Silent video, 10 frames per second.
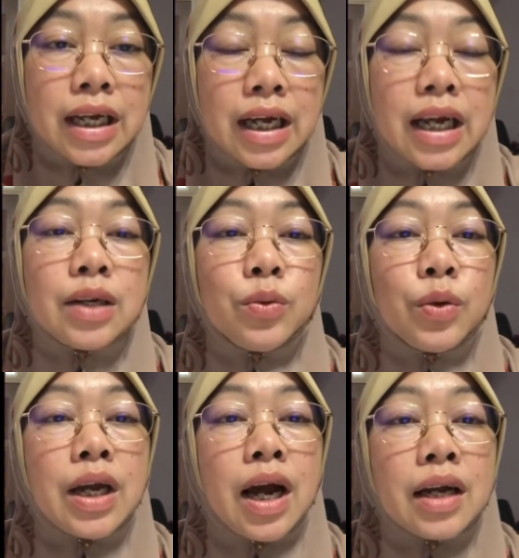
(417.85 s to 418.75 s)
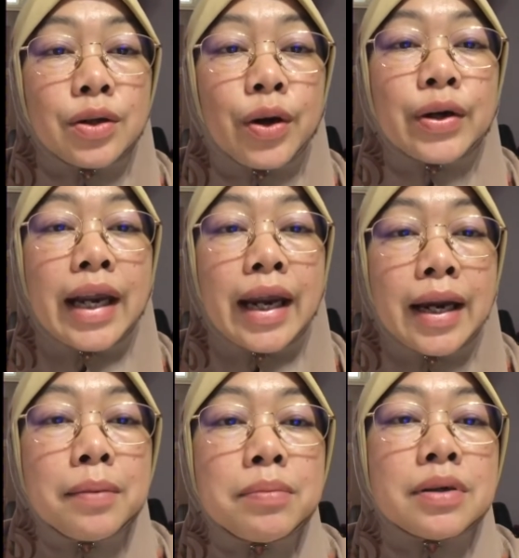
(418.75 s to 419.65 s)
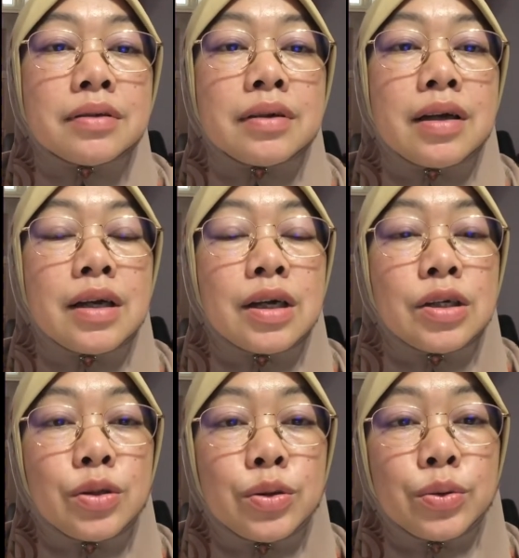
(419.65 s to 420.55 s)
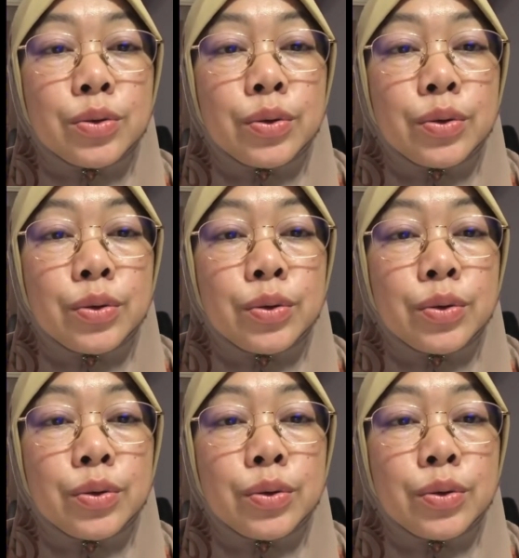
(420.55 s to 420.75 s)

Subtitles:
and we are not able to